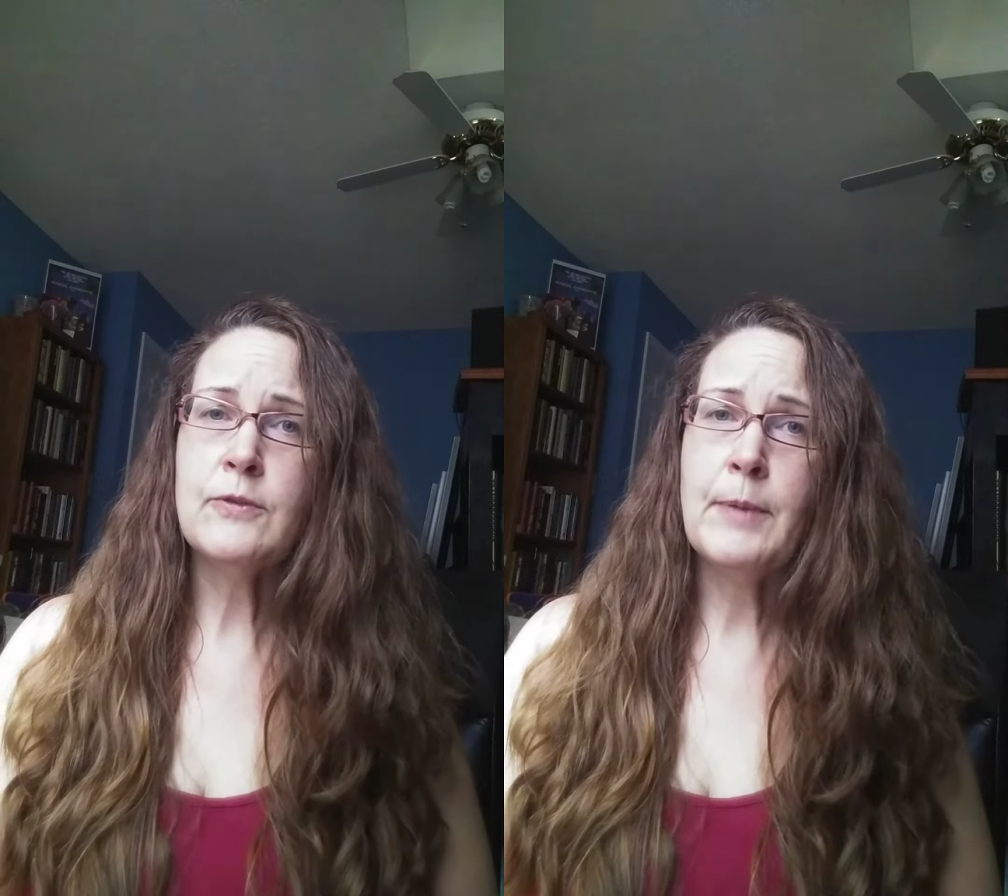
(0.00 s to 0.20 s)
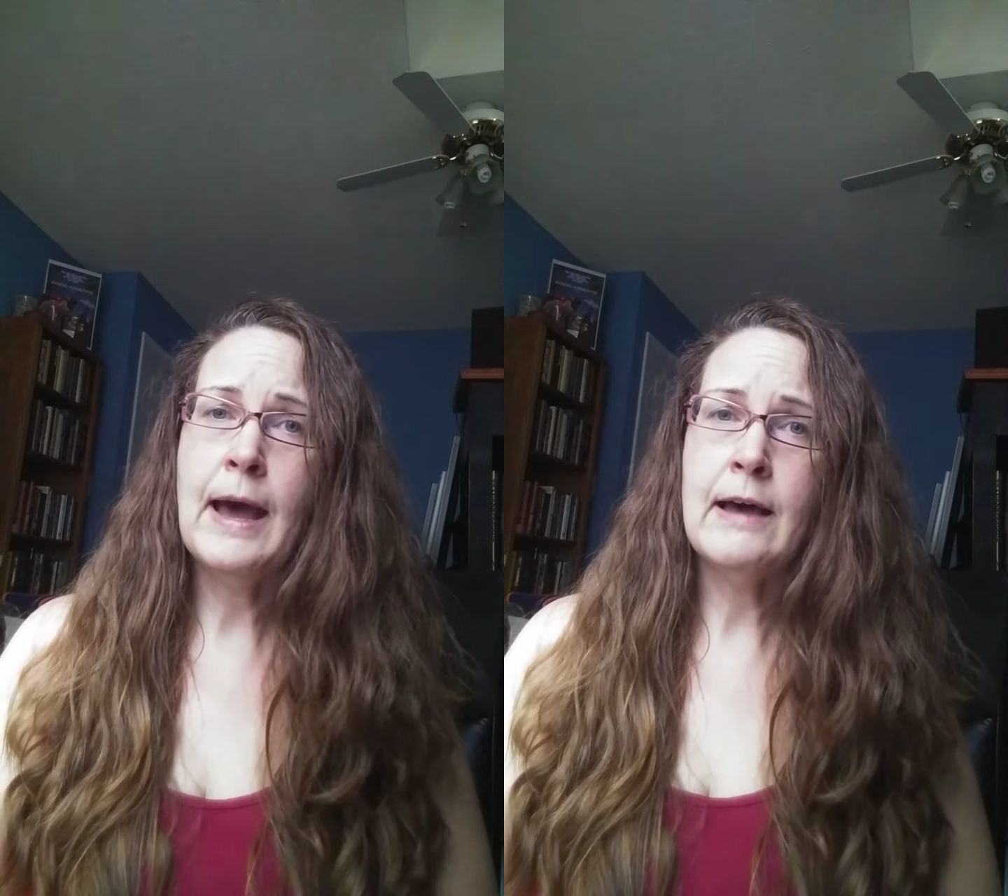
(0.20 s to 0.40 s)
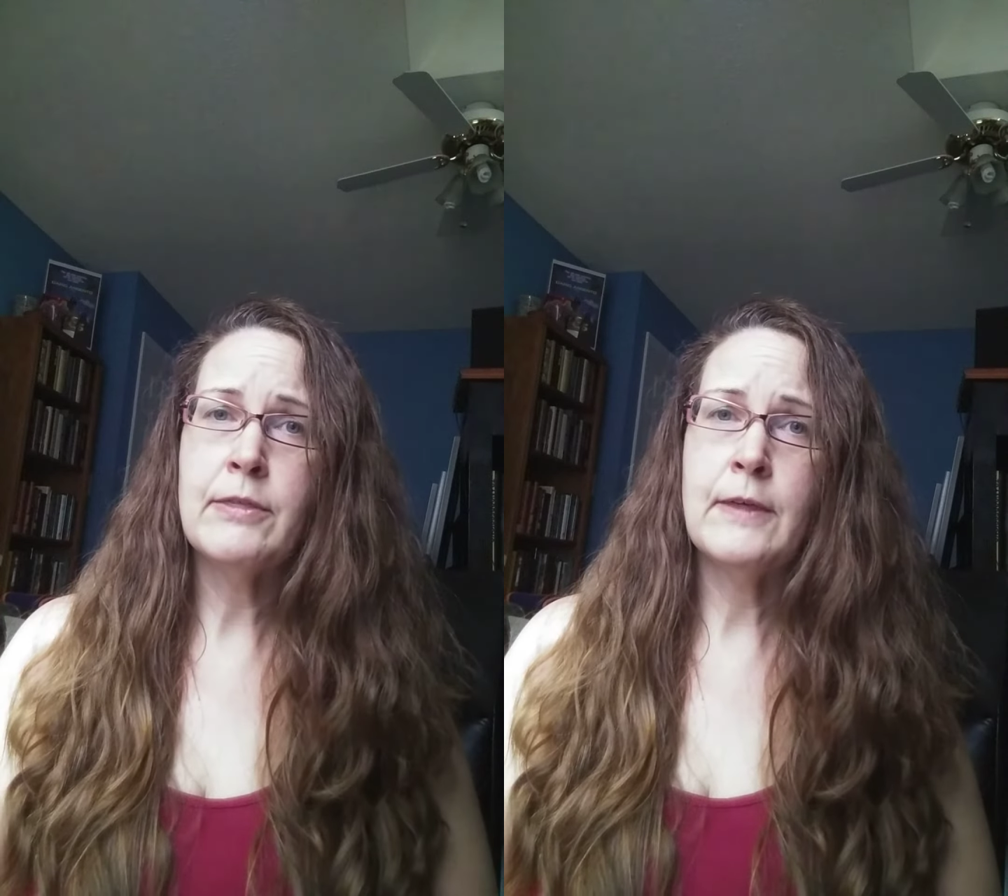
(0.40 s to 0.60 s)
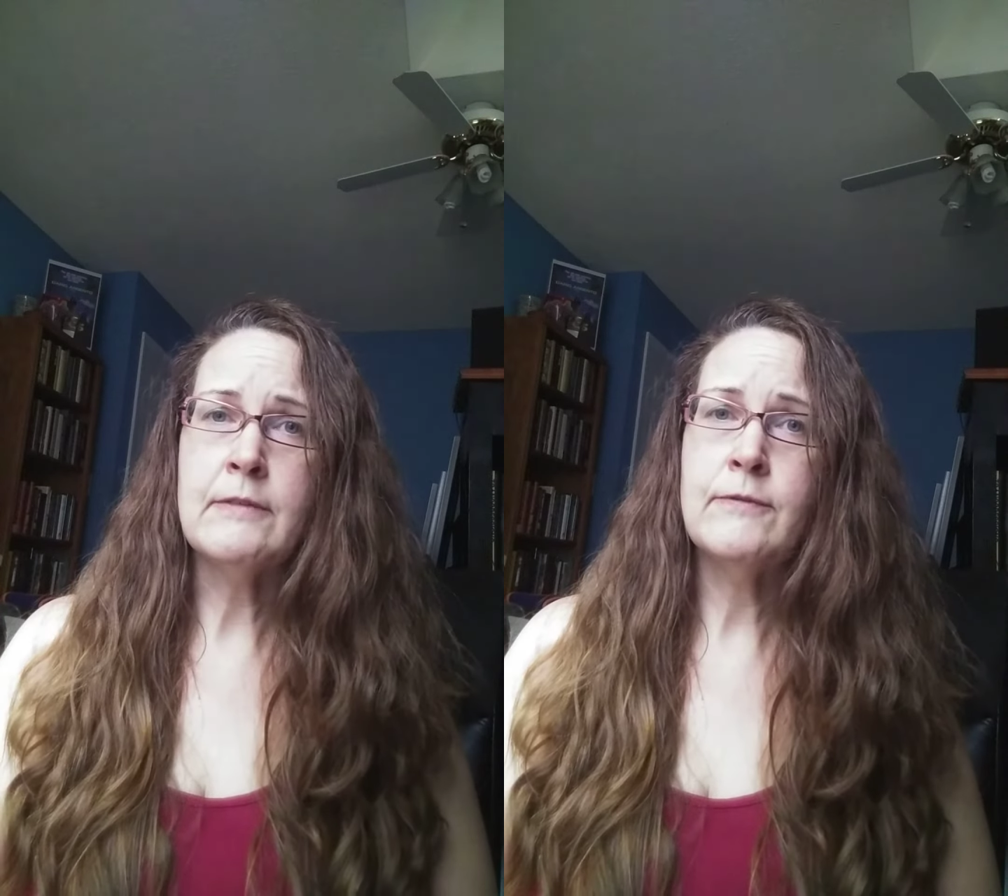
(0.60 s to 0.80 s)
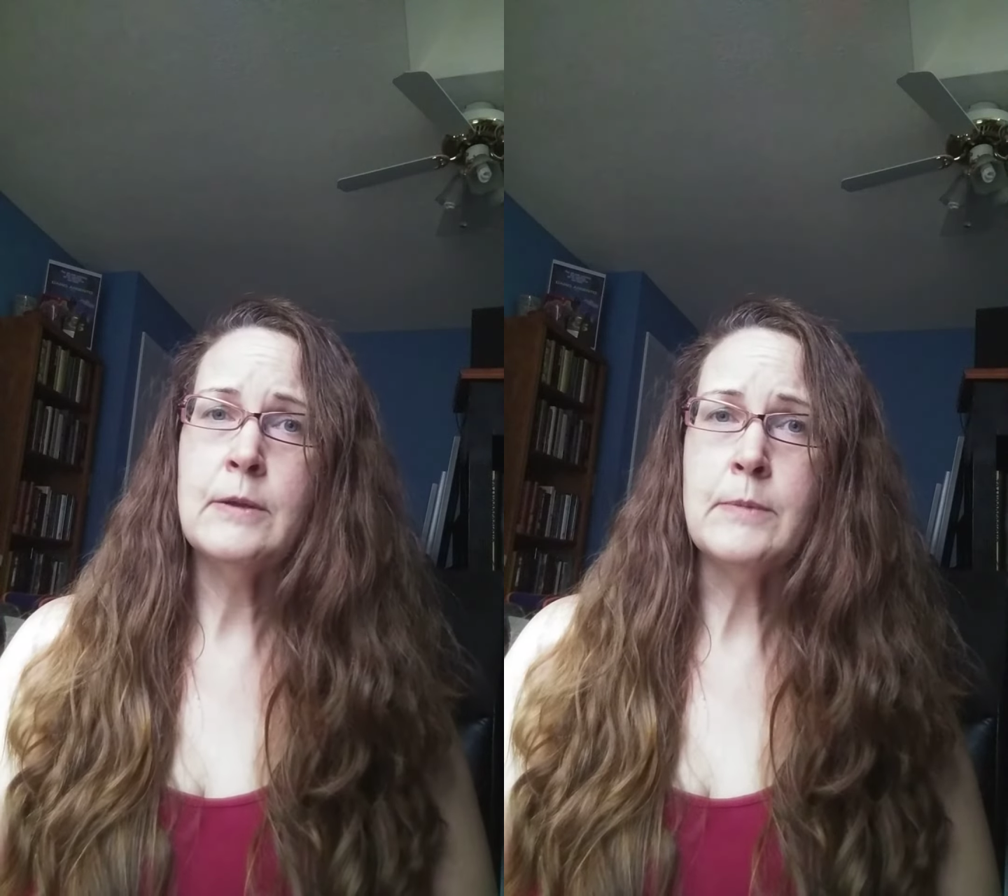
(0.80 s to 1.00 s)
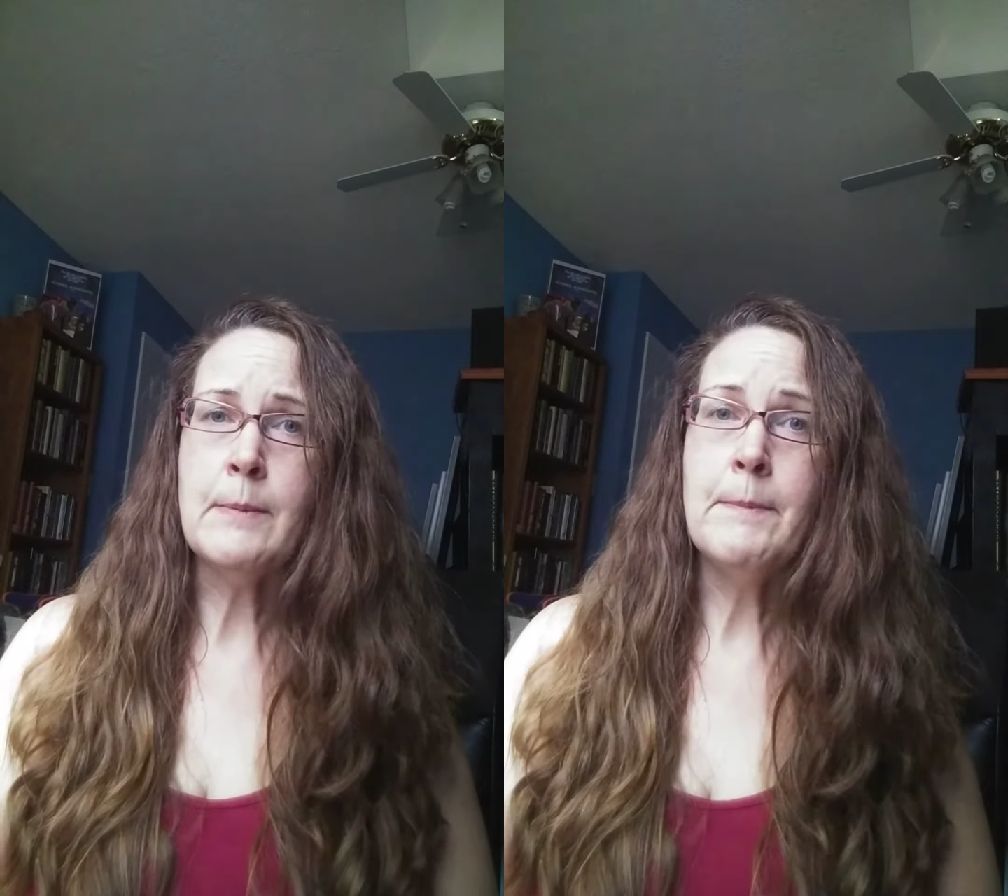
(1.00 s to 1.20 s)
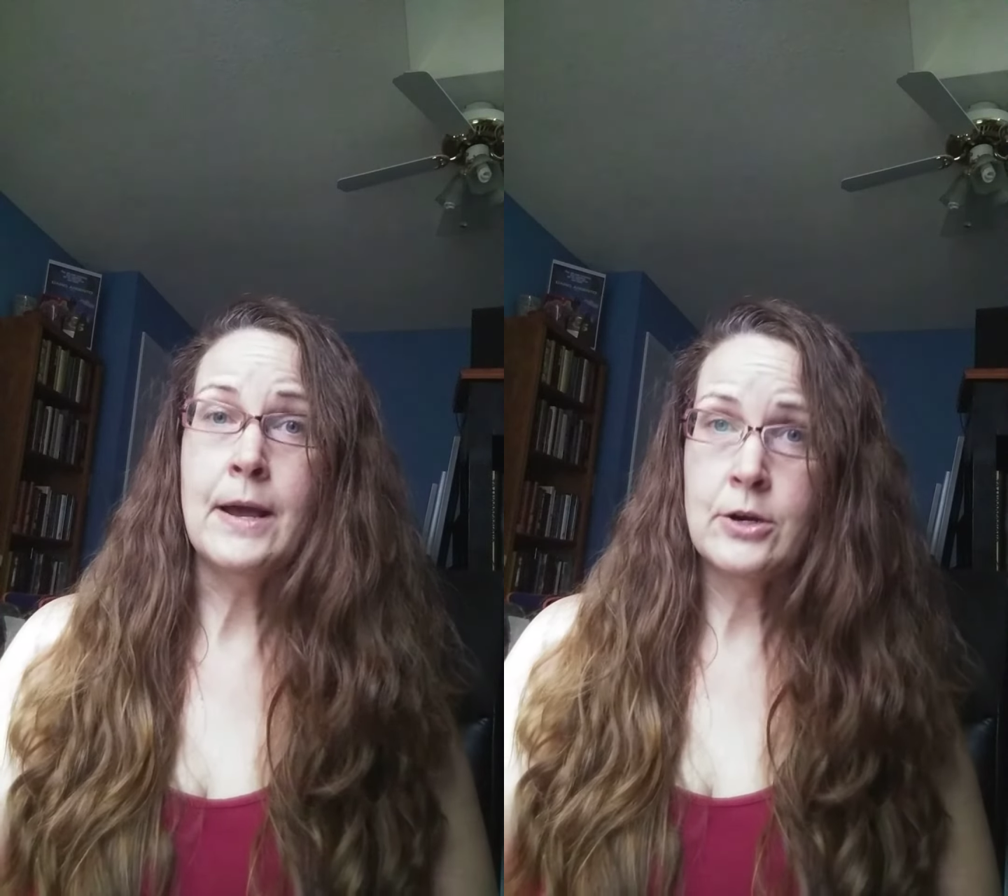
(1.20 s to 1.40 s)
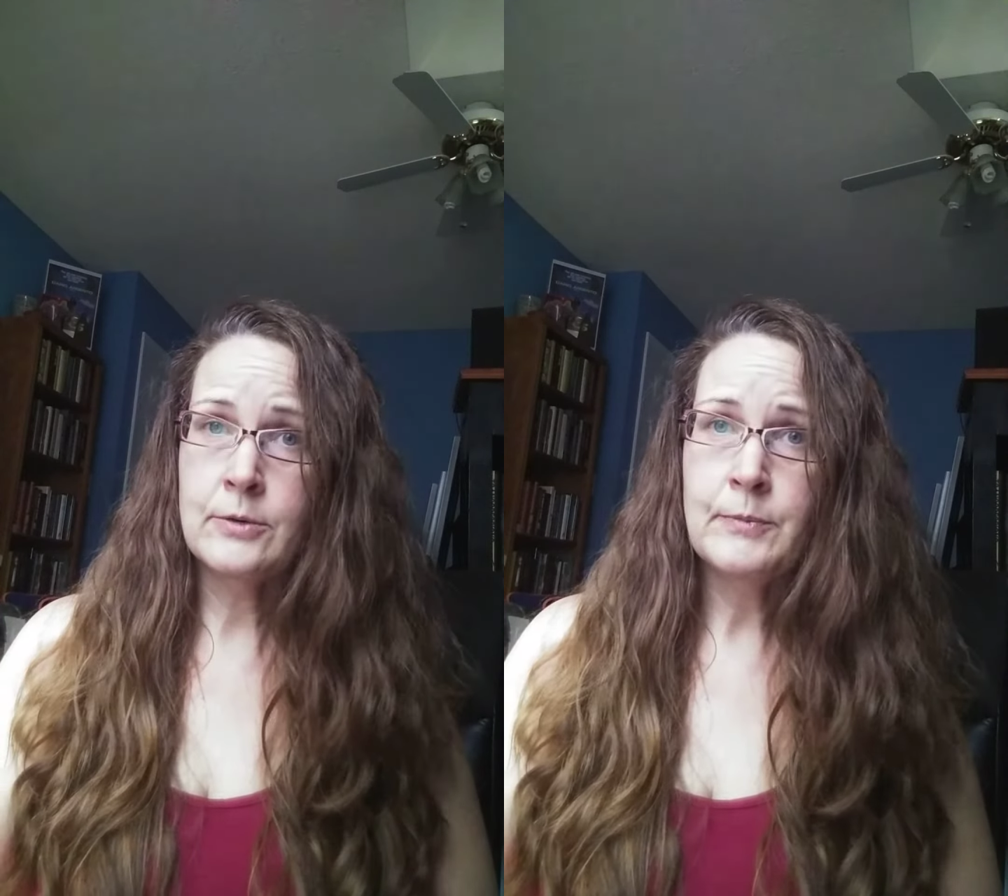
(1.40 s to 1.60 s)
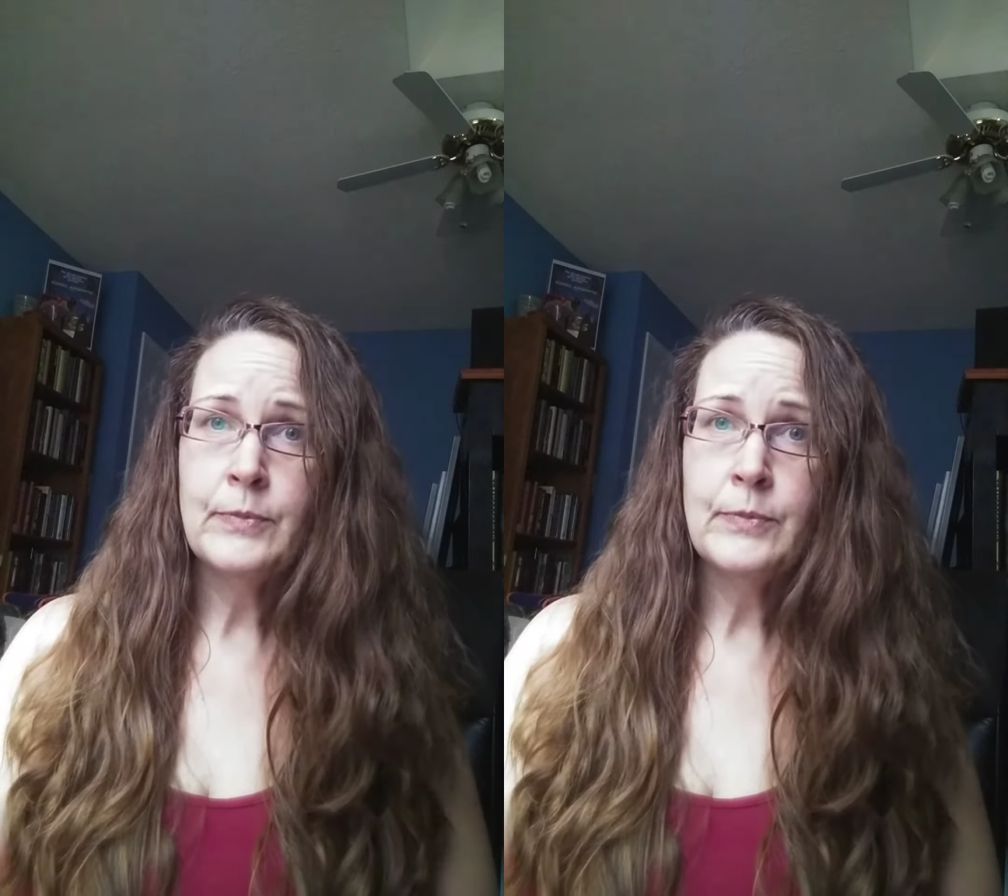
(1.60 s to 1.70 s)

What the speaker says: path that fit me better.